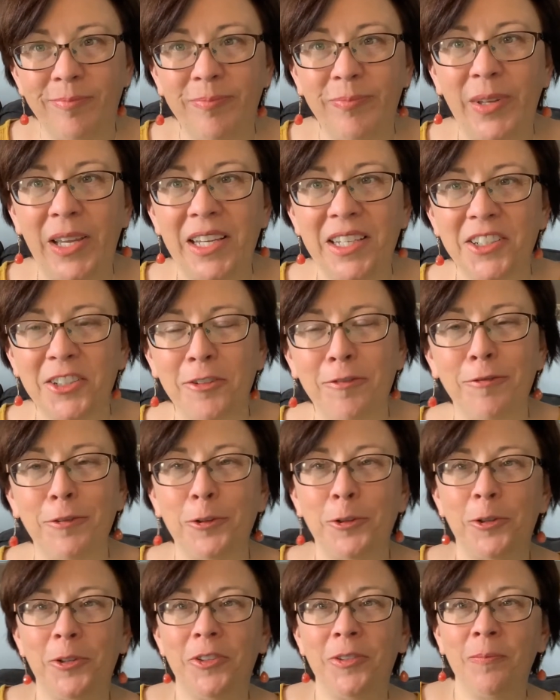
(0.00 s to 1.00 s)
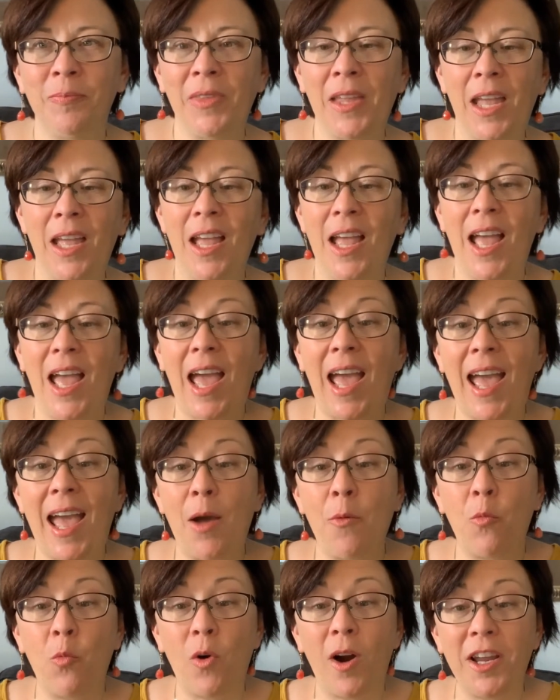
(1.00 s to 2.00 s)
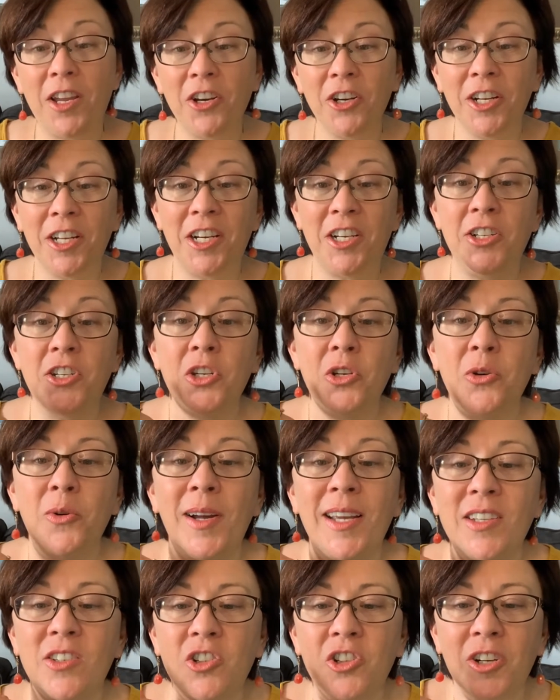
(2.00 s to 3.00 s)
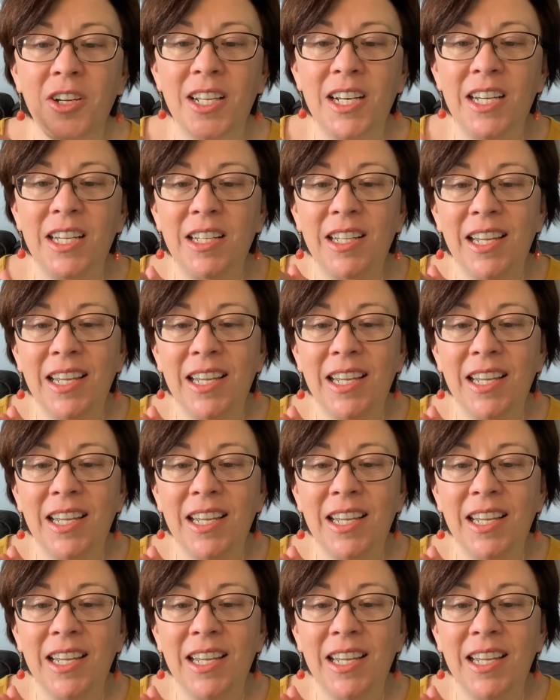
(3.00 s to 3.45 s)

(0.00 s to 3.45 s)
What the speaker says: Pick your food. And what you're gonna do is you're gonna